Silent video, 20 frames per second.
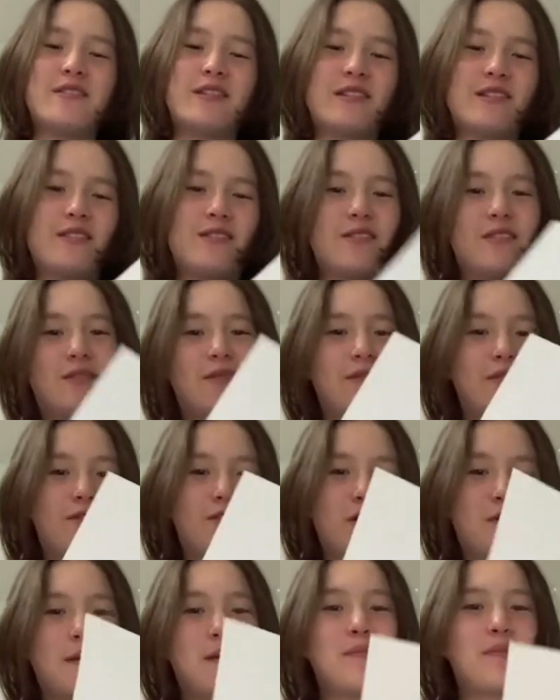just
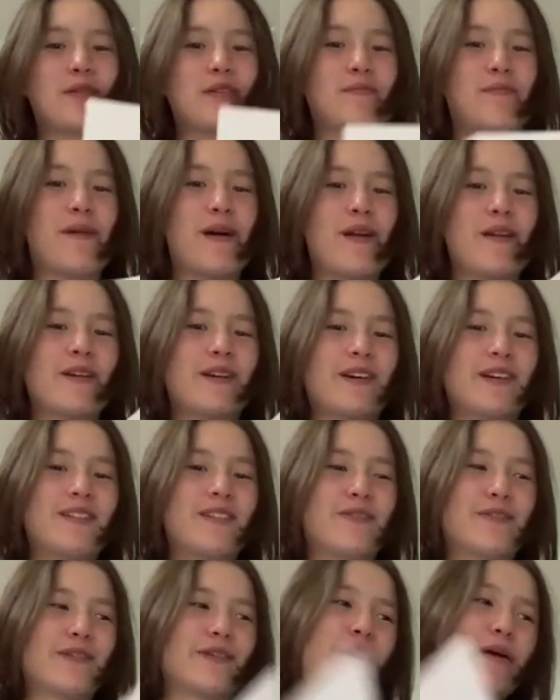square paper is better
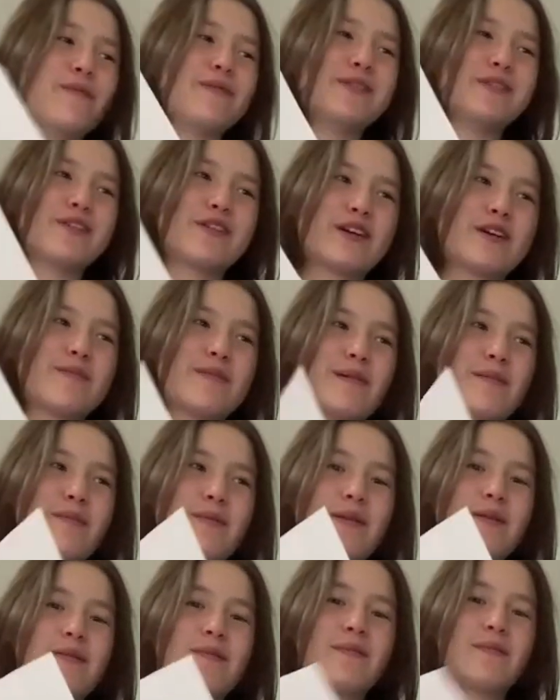because origami. Is Mine paper.
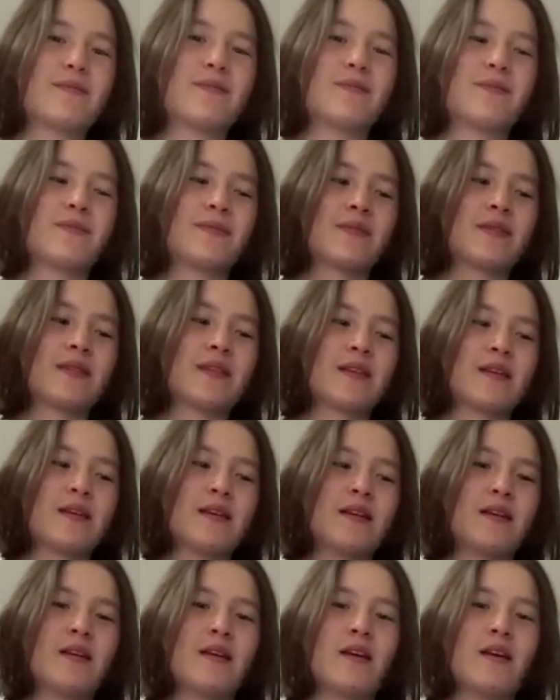requires a regular